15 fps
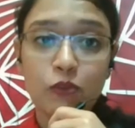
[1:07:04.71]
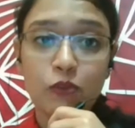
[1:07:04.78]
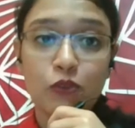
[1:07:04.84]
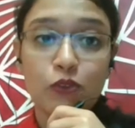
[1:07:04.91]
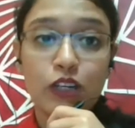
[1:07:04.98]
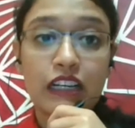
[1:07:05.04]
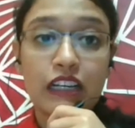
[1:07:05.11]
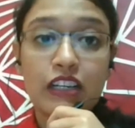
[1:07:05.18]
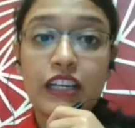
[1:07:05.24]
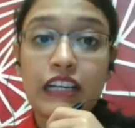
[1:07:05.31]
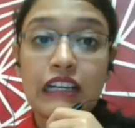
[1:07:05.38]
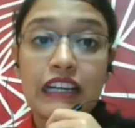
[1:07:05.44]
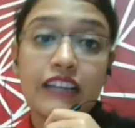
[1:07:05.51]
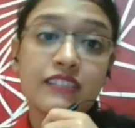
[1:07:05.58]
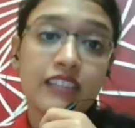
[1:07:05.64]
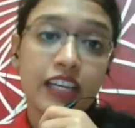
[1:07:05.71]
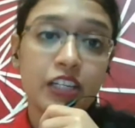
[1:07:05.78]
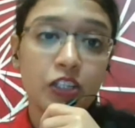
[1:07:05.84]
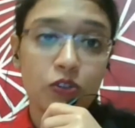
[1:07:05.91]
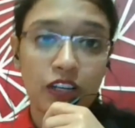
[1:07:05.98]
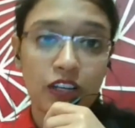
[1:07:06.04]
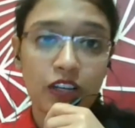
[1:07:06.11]
It'll excite
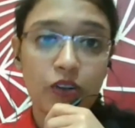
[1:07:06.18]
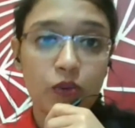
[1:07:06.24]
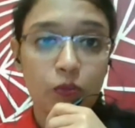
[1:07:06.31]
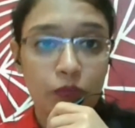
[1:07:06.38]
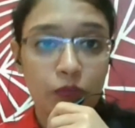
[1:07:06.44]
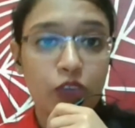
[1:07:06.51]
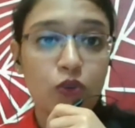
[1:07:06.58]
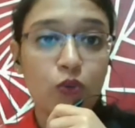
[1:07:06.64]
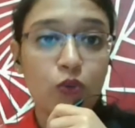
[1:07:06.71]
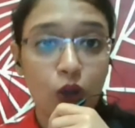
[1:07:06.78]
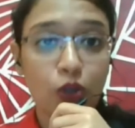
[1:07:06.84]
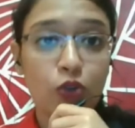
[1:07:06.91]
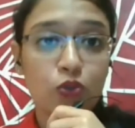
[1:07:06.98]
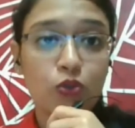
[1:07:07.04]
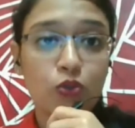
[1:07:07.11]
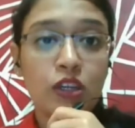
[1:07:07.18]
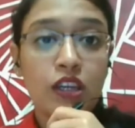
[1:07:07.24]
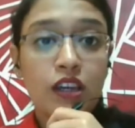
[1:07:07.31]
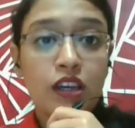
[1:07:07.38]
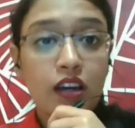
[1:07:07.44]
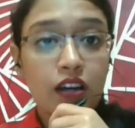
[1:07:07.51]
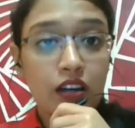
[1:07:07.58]
you and it'll make you want to
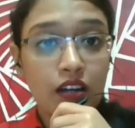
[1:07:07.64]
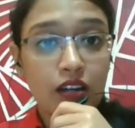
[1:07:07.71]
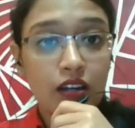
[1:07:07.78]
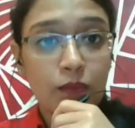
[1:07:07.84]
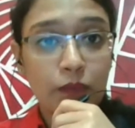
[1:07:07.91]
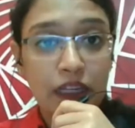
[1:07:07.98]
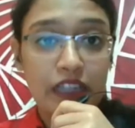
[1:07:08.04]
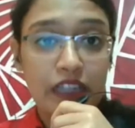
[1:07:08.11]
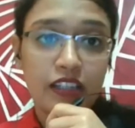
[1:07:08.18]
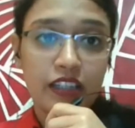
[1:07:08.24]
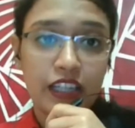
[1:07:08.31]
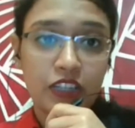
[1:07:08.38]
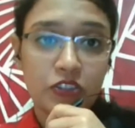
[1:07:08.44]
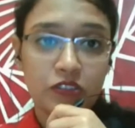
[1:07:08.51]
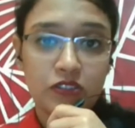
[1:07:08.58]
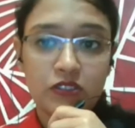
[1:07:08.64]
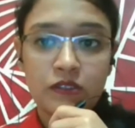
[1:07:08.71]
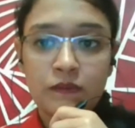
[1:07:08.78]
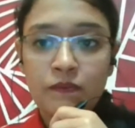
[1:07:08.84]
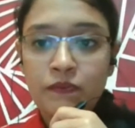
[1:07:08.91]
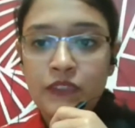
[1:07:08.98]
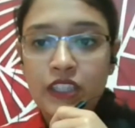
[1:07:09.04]
build connections.
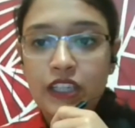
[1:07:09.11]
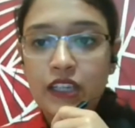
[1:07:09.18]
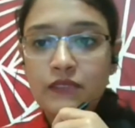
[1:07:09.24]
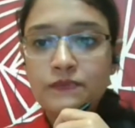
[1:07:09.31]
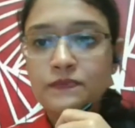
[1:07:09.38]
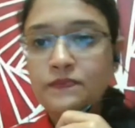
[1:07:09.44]
Yeah.